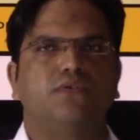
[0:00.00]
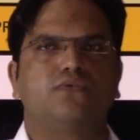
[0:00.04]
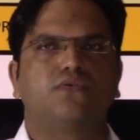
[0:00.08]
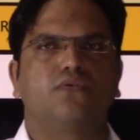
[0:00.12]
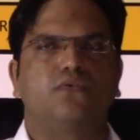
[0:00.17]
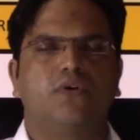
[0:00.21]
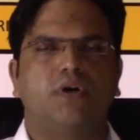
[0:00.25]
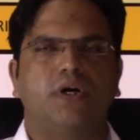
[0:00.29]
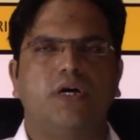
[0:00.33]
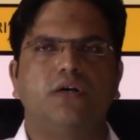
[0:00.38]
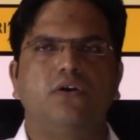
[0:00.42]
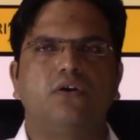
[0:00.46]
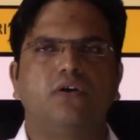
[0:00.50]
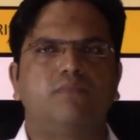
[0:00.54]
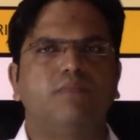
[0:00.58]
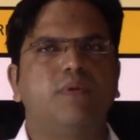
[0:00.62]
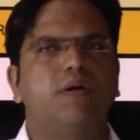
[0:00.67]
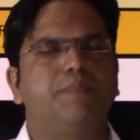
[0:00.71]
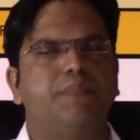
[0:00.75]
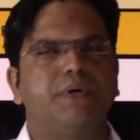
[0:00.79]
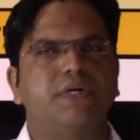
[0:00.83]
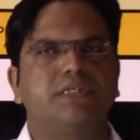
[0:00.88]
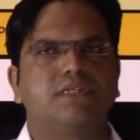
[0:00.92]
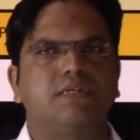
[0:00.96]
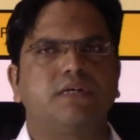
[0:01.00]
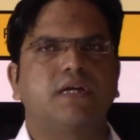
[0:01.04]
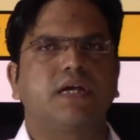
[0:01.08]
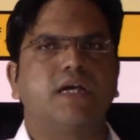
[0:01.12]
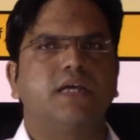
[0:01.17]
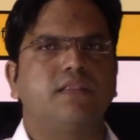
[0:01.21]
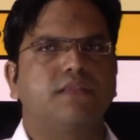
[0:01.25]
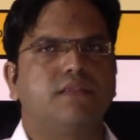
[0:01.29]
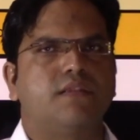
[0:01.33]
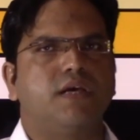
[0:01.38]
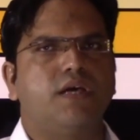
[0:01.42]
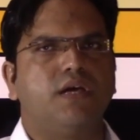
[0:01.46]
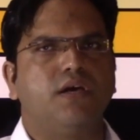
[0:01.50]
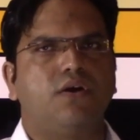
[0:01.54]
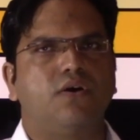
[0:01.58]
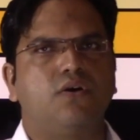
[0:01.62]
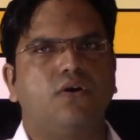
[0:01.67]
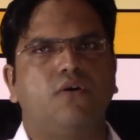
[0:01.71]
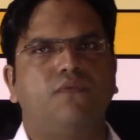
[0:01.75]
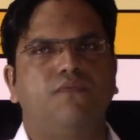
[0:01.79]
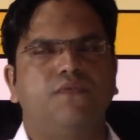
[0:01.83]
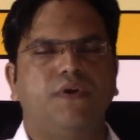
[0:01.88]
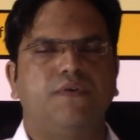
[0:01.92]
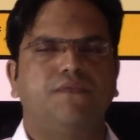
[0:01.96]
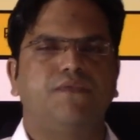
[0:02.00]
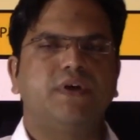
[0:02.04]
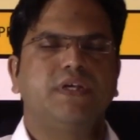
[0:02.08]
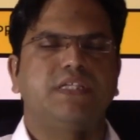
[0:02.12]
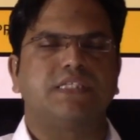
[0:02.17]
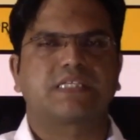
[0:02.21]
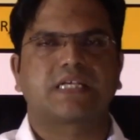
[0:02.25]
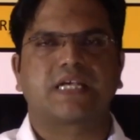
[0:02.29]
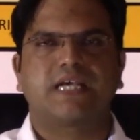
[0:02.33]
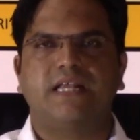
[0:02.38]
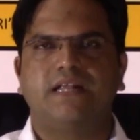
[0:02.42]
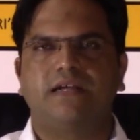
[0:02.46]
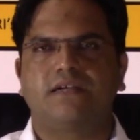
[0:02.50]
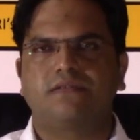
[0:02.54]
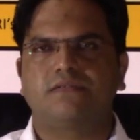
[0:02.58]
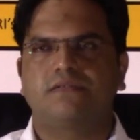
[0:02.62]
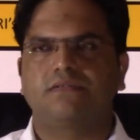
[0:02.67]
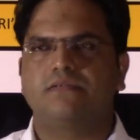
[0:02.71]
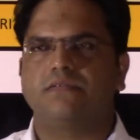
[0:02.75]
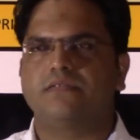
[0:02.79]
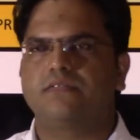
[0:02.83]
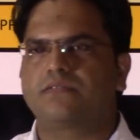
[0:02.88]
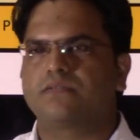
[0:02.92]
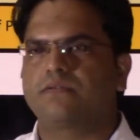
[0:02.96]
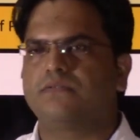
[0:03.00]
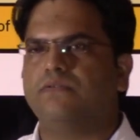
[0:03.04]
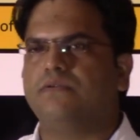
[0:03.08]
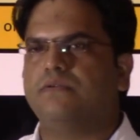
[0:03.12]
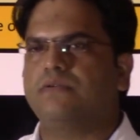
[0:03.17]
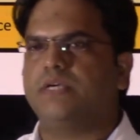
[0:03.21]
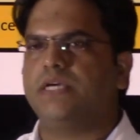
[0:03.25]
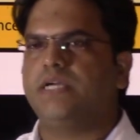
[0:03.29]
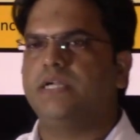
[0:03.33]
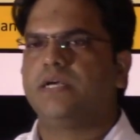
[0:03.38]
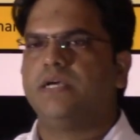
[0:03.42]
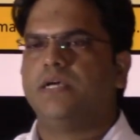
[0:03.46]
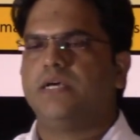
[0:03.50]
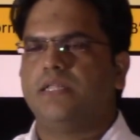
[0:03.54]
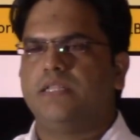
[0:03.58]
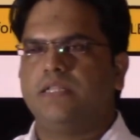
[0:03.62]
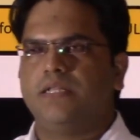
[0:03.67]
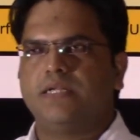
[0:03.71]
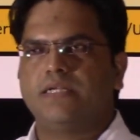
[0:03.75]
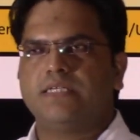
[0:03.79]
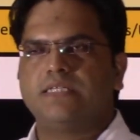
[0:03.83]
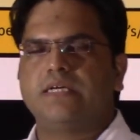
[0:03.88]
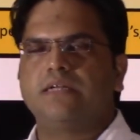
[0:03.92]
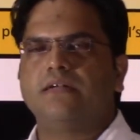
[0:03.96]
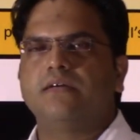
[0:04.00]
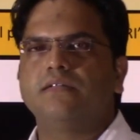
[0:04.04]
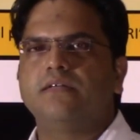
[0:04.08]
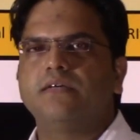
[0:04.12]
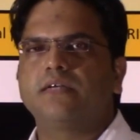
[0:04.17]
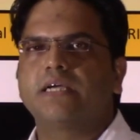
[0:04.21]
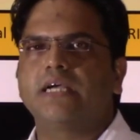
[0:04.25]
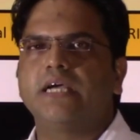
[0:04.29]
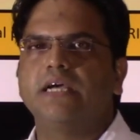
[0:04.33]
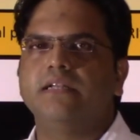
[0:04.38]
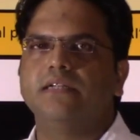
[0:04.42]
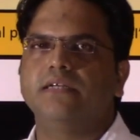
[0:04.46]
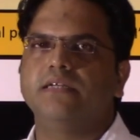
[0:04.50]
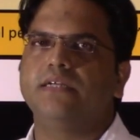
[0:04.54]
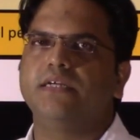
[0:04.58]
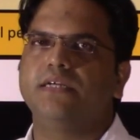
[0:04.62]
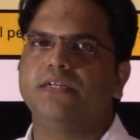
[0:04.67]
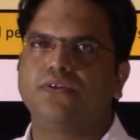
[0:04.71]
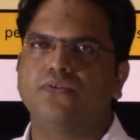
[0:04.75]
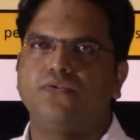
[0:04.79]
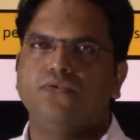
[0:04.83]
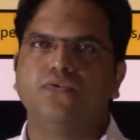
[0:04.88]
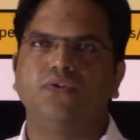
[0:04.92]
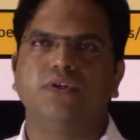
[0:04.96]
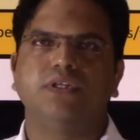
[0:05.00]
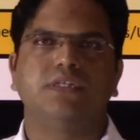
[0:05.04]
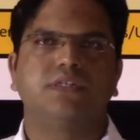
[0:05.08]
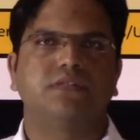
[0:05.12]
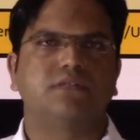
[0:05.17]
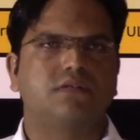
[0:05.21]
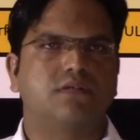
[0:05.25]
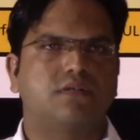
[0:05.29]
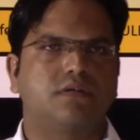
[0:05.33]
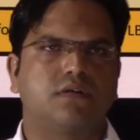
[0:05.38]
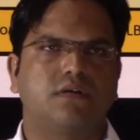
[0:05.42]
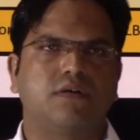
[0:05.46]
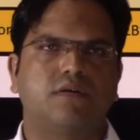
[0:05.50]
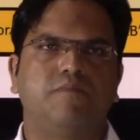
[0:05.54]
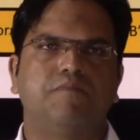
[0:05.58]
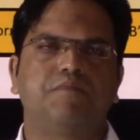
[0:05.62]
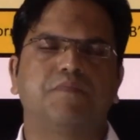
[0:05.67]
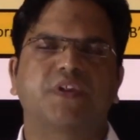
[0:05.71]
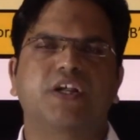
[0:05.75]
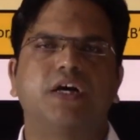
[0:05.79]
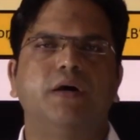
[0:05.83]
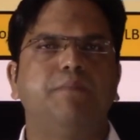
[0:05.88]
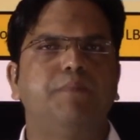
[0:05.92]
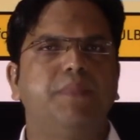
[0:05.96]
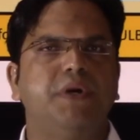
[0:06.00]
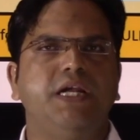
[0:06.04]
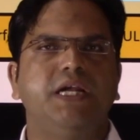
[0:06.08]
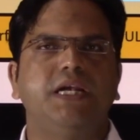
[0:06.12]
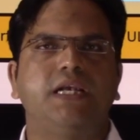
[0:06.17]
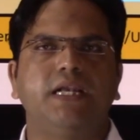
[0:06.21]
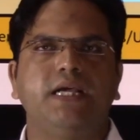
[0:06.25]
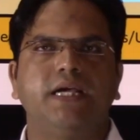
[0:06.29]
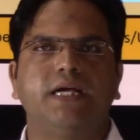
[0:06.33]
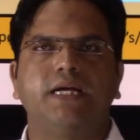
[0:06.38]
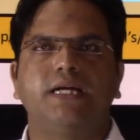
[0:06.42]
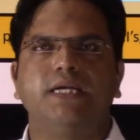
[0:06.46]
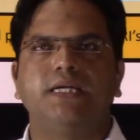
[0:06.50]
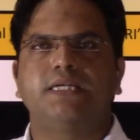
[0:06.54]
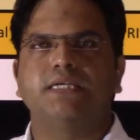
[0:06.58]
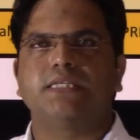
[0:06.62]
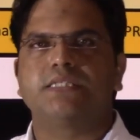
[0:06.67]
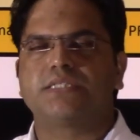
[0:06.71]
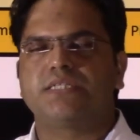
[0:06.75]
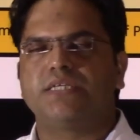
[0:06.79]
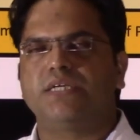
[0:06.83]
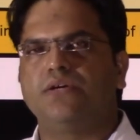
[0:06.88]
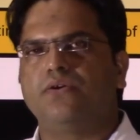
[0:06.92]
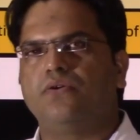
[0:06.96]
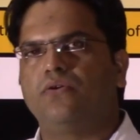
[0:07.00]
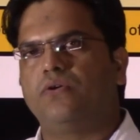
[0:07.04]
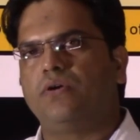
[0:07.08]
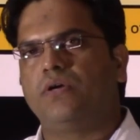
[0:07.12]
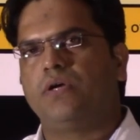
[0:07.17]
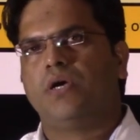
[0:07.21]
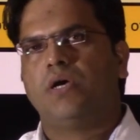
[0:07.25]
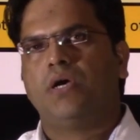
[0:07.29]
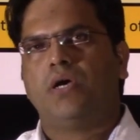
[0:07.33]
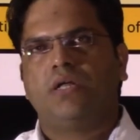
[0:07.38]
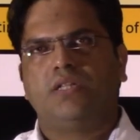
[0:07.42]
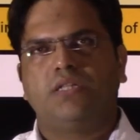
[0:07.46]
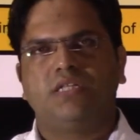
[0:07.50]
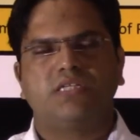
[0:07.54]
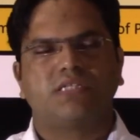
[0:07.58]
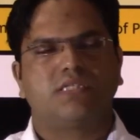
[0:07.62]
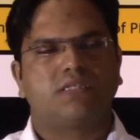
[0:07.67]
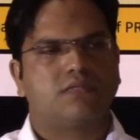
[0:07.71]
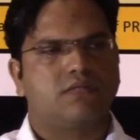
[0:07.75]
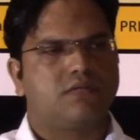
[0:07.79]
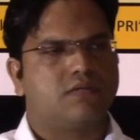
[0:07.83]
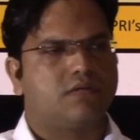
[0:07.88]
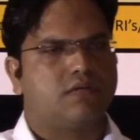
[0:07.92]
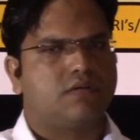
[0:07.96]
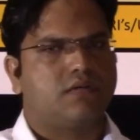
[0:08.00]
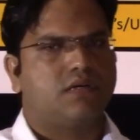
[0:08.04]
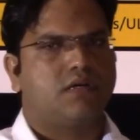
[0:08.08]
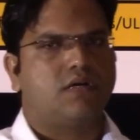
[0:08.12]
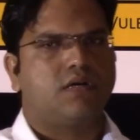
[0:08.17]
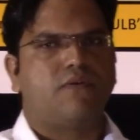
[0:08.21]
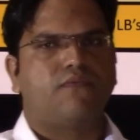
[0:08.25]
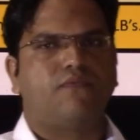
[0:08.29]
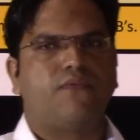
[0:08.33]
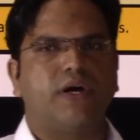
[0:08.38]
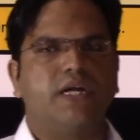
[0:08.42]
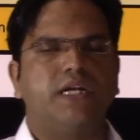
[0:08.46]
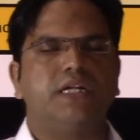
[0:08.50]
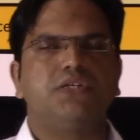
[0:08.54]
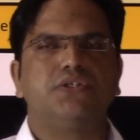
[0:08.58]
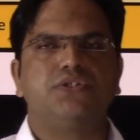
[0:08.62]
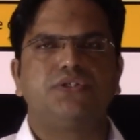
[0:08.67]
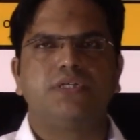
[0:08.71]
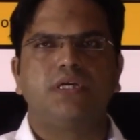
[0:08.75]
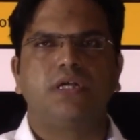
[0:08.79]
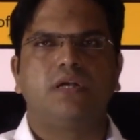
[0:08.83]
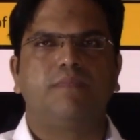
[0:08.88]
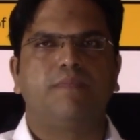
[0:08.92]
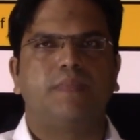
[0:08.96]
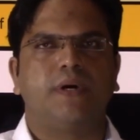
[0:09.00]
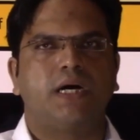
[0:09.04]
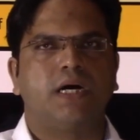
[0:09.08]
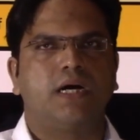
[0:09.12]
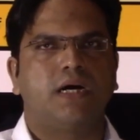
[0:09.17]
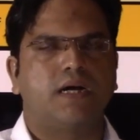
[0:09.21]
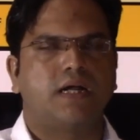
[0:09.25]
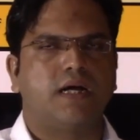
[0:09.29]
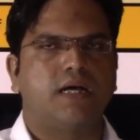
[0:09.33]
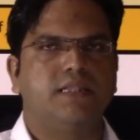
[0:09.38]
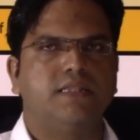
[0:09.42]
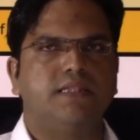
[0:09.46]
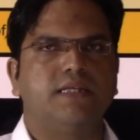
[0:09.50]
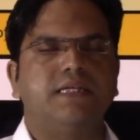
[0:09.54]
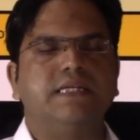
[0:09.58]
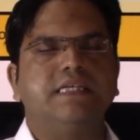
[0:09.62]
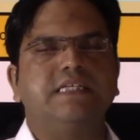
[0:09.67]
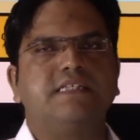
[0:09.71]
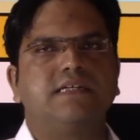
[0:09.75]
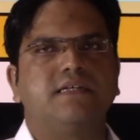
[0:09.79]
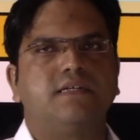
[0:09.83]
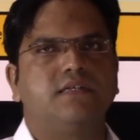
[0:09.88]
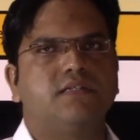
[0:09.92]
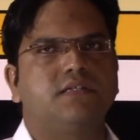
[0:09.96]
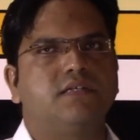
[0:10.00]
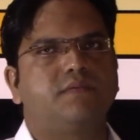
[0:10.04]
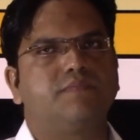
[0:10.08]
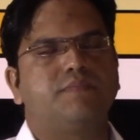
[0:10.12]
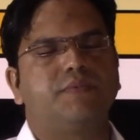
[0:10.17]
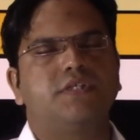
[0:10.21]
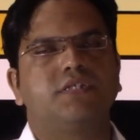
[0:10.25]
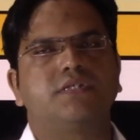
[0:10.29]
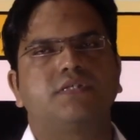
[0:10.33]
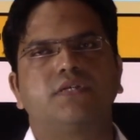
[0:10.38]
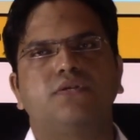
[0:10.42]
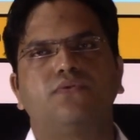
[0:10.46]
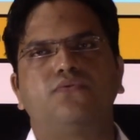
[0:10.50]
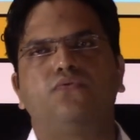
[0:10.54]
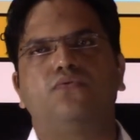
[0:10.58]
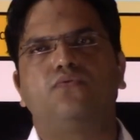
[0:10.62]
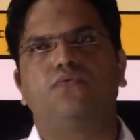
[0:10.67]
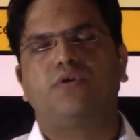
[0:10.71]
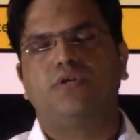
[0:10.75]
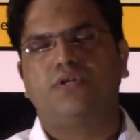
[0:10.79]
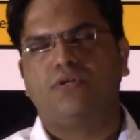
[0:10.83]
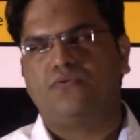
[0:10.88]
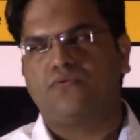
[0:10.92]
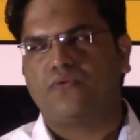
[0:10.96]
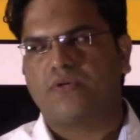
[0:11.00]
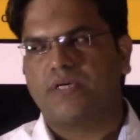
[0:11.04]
So a normal person can think of, if his character is good, right, there is another candidate who is completely contesting on this financial power, and there is another person who want to